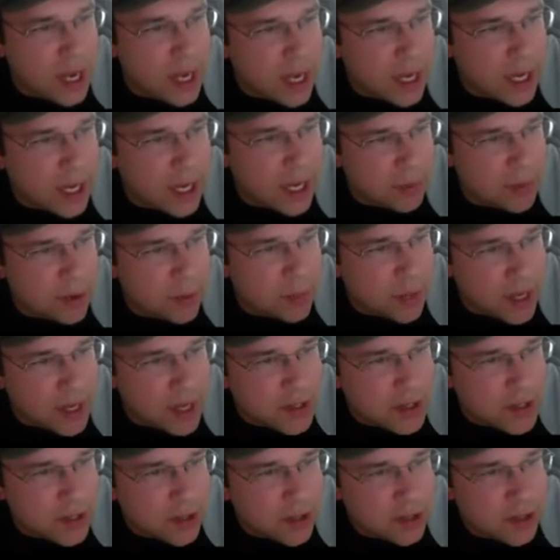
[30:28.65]
The
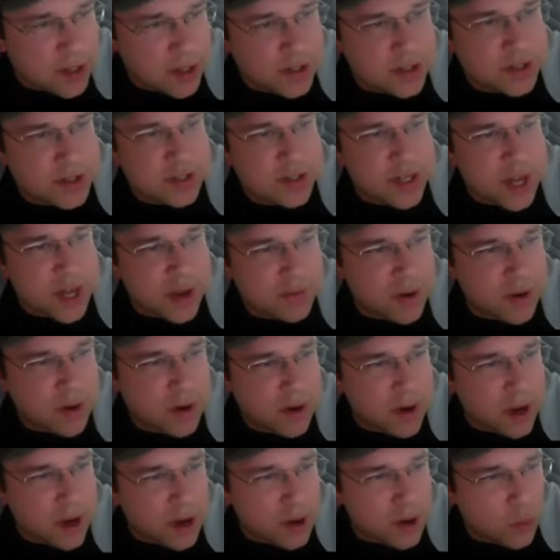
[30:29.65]
Blazers are
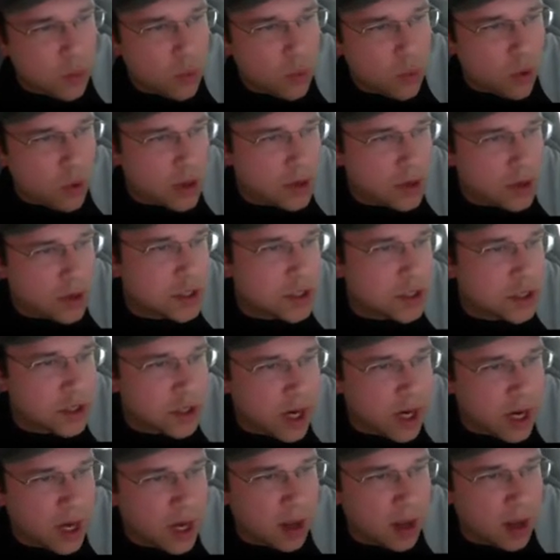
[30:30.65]
7-1
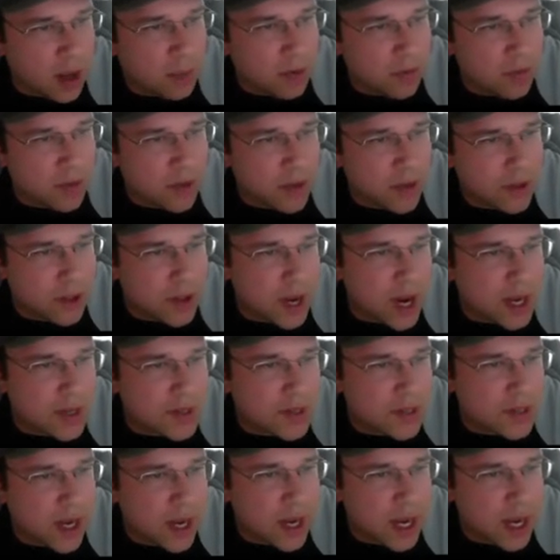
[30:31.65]
straight up over the
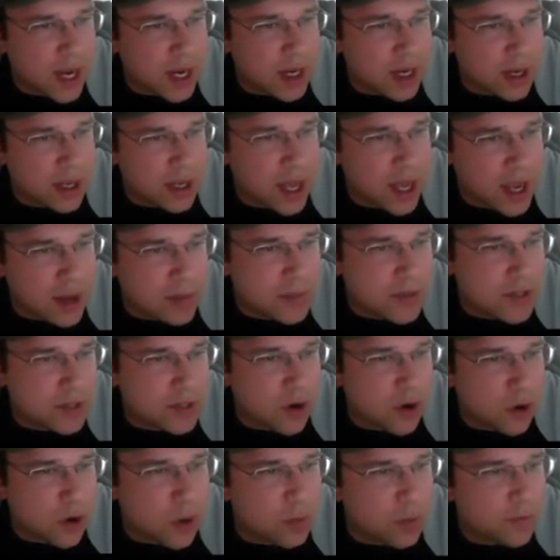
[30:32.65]
last 8 games as
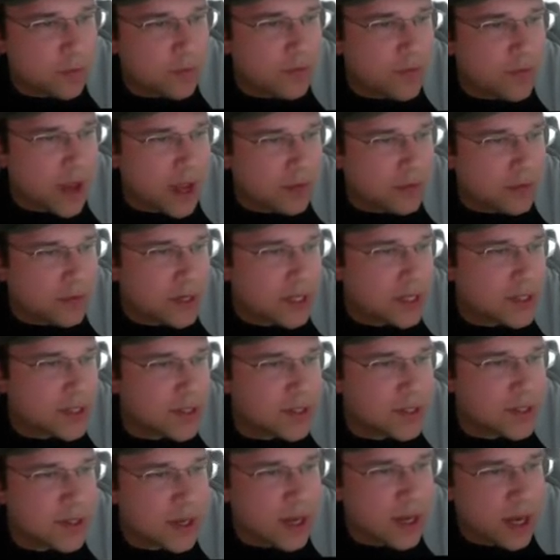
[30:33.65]
home
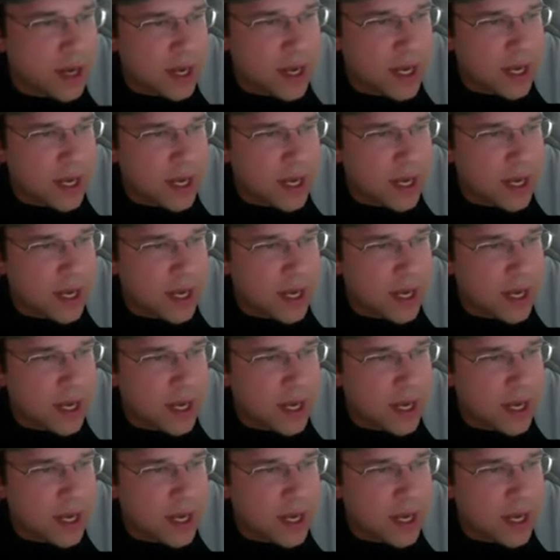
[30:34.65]
favorites.